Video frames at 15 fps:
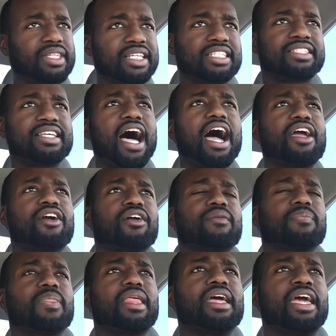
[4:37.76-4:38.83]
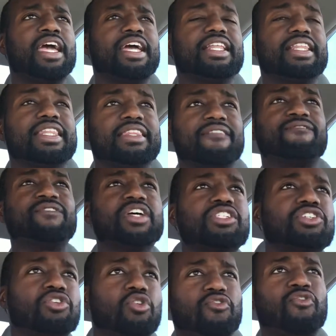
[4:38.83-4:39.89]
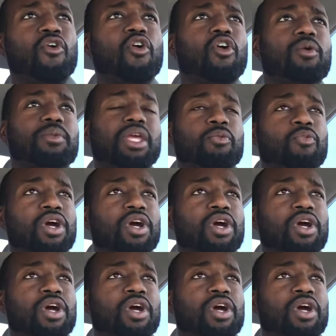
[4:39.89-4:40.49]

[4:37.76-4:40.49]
desire in the physical form, it